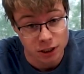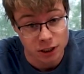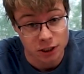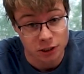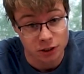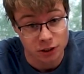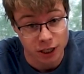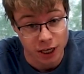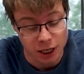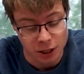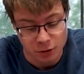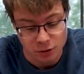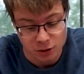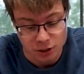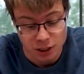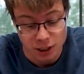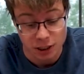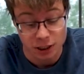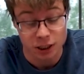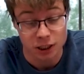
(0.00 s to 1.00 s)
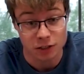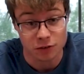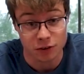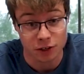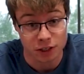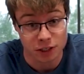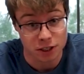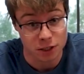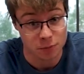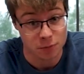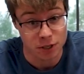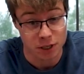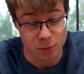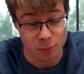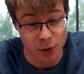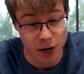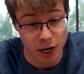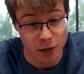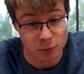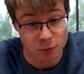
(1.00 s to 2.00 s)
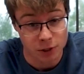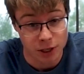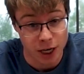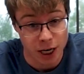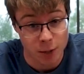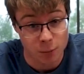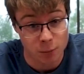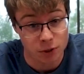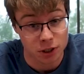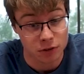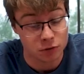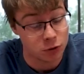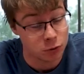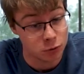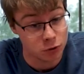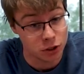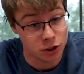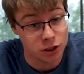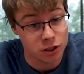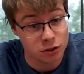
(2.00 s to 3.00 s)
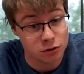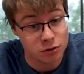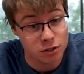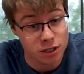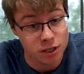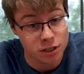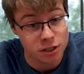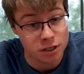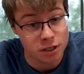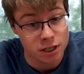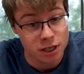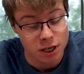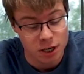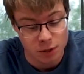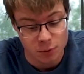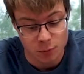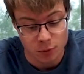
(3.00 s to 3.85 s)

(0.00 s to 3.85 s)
in your house in the event something bad were to happen if you did do this,